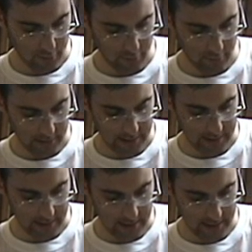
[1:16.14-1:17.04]
to draw this
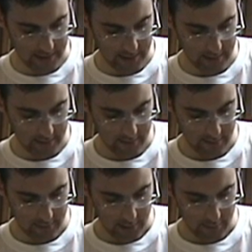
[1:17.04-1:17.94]
line
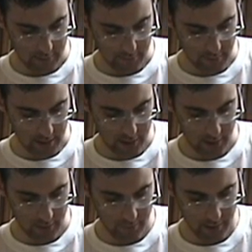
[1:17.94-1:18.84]
with my
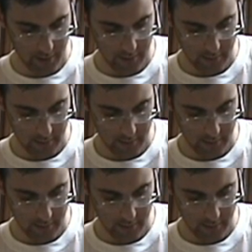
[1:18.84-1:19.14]
Sharpie.